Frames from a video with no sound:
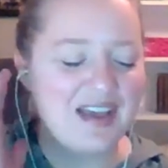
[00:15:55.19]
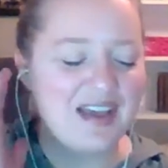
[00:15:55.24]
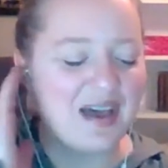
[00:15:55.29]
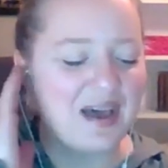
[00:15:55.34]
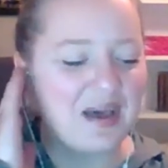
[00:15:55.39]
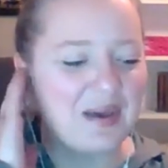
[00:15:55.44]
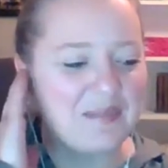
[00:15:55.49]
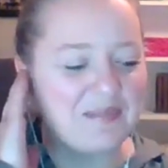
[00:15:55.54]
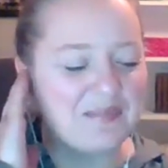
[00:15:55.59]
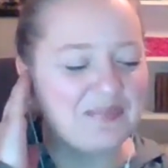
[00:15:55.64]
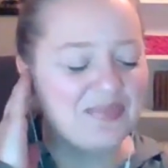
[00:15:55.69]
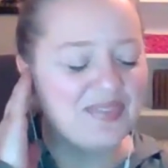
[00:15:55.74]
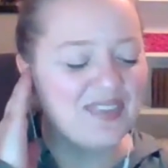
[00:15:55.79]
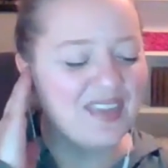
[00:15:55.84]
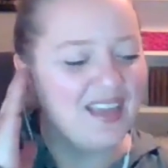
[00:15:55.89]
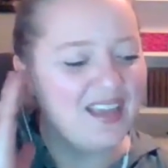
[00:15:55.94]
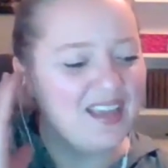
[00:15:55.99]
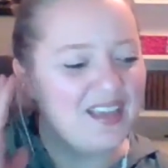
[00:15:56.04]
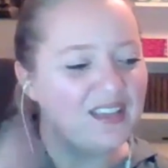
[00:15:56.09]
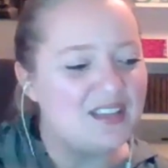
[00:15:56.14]
Um,
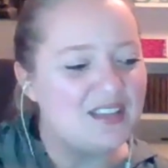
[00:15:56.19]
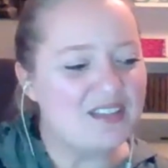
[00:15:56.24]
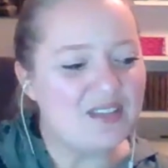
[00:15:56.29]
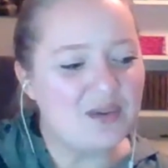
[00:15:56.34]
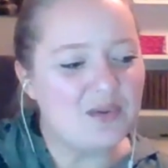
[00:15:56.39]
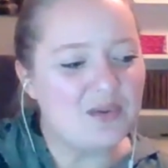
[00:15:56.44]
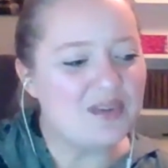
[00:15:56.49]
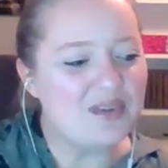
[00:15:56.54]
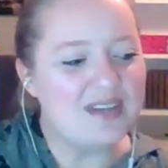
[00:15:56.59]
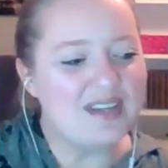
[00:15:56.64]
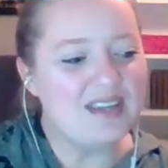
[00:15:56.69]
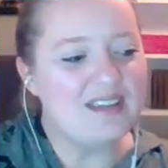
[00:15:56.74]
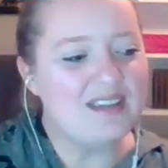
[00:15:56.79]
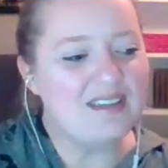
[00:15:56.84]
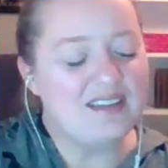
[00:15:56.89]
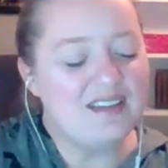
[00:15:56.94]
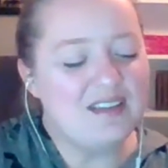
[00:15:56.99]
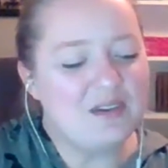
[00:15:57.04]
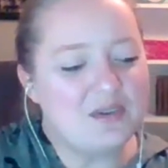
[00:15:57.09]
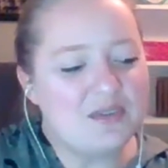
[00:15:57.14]

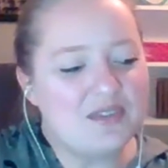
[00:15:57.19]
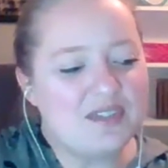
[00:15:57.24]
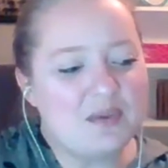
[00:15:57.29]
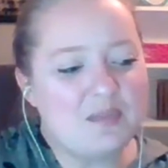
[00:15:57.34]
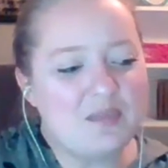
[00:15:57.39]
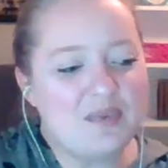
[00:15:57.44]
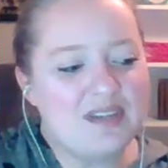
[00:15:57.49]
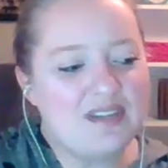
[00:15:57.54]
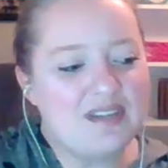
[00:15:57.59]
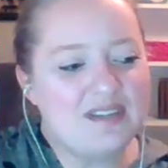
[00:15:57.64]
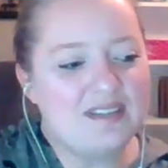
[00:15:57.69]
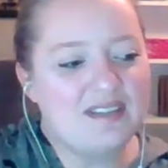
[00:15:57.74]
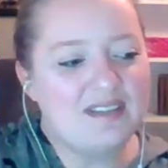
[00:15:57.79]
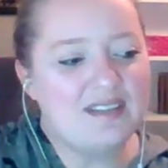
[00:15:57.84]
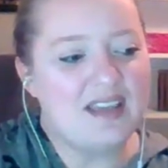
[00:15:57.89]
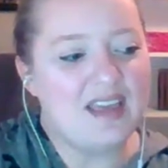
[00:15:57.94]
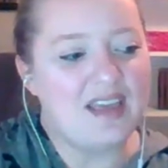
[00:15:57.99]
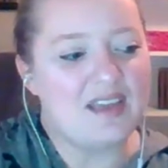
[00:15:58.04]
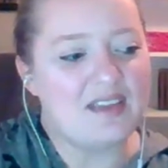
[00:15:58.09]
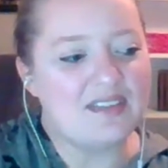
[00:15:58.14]
someone
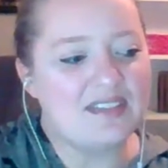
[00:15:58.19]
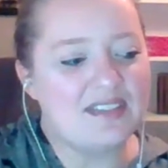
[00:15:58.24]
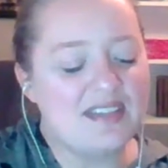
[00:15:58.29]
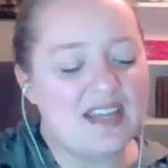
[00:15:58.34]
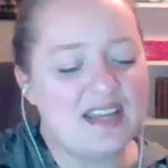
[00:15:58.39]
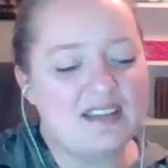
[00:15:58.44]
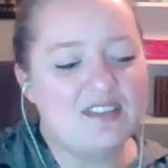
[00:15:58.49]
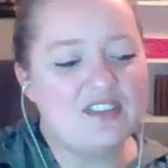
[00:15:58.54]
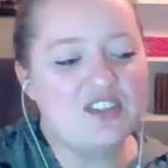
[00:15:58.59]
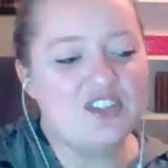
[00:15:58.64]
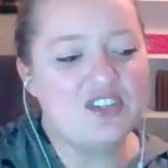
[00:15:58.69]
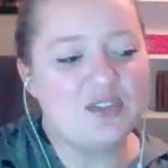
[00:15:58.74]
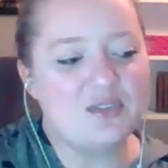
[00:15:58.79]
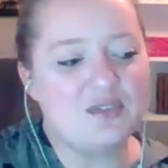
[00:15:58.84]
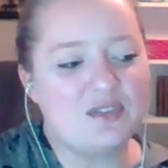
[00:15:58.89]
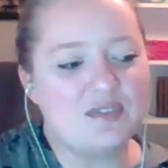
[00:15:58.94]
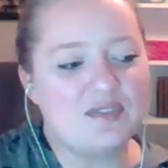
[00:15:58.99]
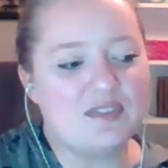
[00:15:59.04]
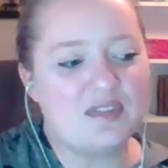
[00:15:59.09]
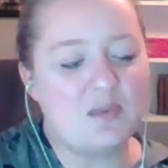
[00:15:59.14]
else, stand in the
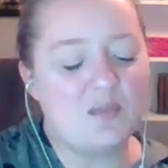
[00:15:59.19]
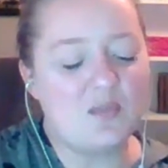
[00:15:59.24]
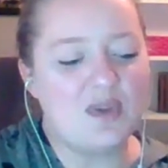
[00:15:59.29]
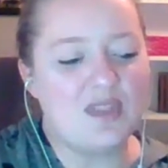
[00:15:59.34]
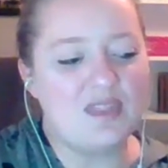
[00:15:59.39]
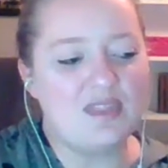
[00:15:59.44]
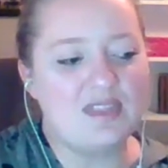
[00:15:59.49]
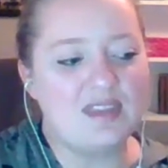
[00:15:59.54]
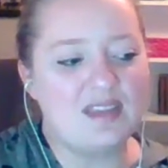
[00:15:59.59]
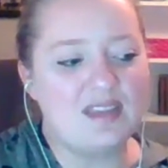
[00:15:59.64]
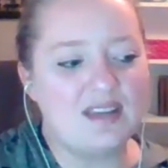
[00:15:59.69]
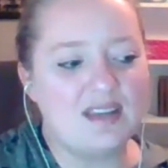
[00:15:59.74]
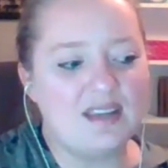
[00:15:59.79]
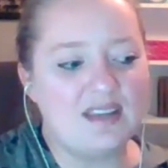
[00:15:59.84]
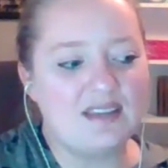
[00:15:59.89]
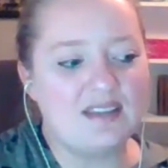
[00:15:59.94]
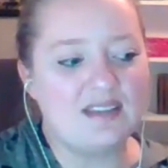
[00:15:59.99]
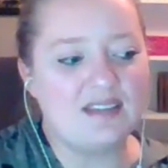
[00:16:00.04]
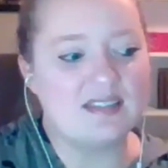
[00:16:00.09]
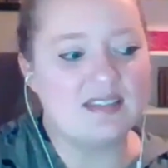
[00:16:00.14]
shoes of someone that
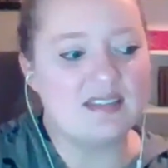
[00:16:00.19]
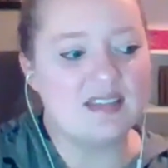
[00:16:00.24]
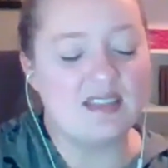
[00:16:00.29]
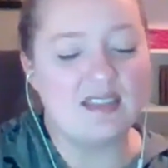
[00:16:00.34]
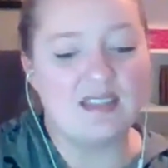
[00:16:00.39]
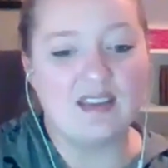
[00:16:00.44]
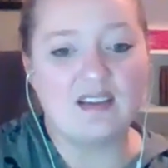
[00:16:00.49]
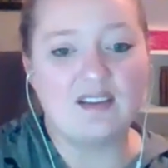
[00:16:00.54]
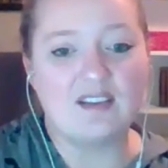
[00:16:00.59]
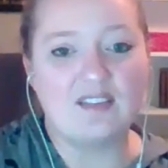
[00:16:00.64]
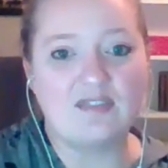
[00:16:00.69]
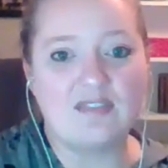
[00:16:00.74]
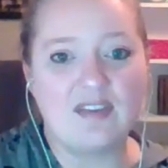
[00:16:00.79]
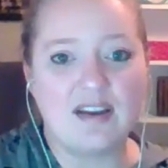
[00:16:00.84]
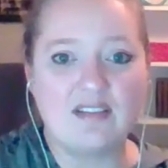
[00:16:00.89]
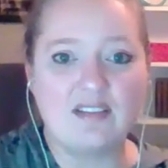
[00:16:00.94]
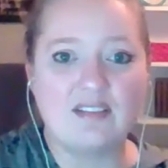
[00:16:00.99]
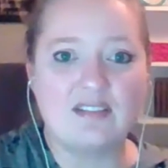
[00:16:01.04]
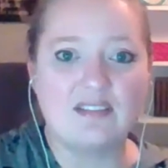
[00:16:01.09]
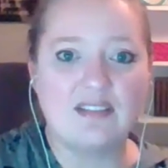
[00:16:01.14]
is in their
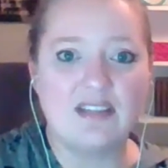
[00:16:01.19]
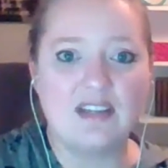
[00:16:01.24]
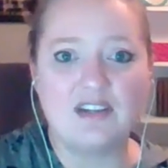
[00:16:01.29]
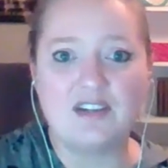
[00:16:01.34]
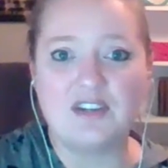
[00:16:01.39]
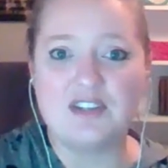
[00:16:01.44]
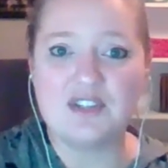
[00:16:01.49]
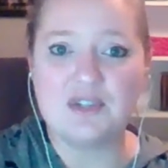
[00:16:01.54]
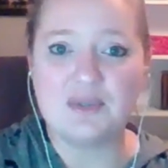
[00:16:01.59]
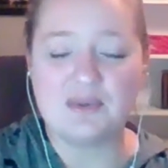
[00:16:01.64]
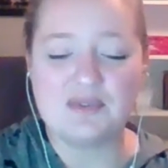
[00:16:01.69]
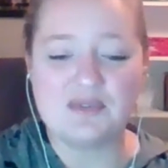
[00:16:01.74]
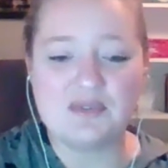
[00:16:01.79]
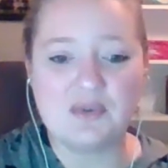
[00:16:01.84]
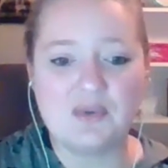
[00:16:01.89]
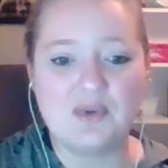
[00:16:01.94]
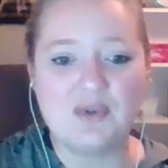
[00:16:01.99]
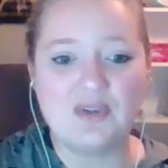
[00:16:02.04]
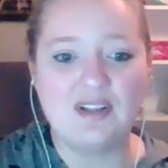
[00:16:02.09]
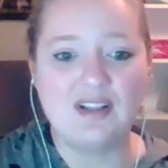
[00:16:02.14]
final year or two of
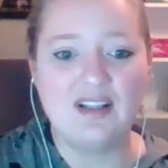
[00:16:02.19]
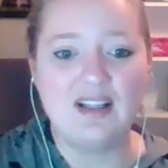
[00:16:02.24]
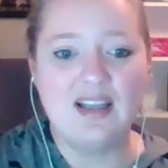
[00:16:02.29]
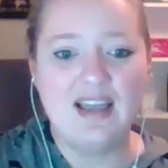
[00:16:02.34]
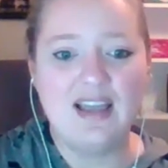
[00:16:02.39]
school